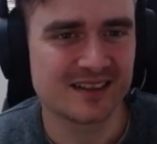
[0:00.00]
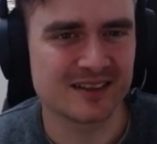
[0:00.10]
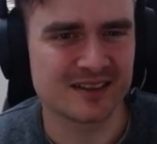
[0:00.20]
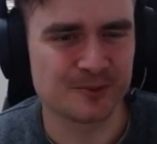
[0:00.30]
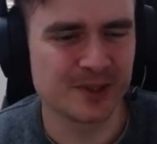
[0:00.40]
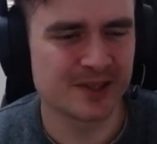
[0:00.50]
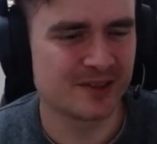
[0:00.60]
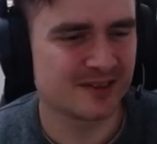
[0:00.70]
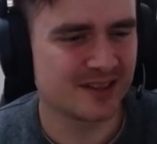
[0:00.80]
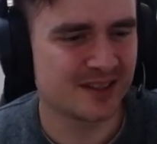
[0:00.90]
We're
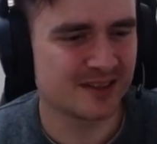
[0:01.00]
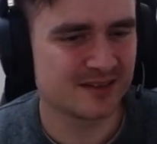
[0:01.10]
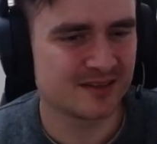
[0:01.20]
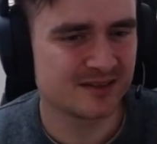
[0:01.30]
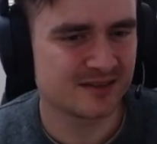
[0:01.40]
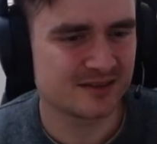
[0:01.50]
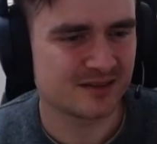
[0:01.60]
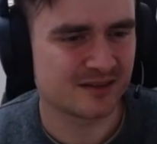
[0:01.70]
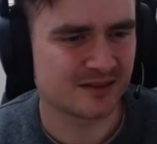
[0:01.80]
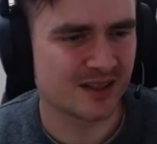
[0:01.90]
currently
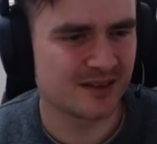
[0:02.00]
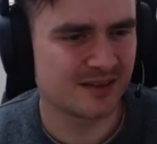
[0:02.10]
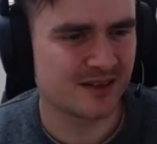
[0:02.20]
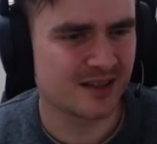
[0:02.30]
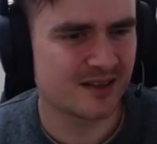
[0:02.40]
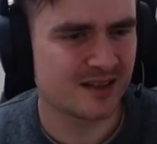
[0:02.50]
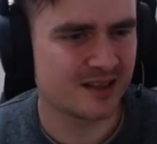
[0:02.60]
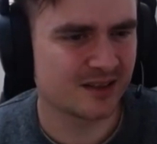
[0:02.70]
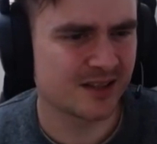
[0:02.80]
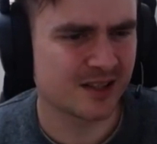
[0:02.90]
not that high,
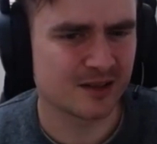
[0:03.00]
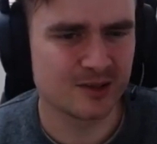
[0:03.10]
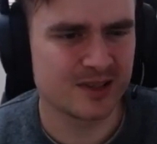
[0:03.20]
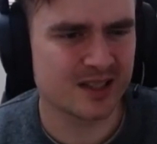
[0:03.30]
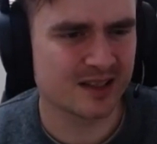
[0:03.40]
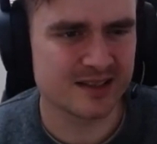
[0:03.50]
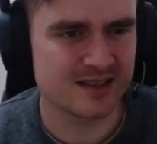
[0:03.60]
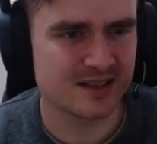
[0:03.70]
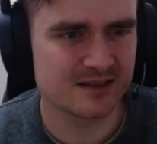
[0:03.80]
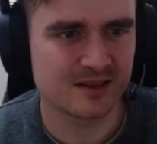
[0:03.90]
not that low, yeah,
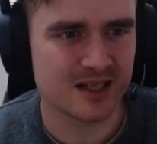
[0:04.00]
18.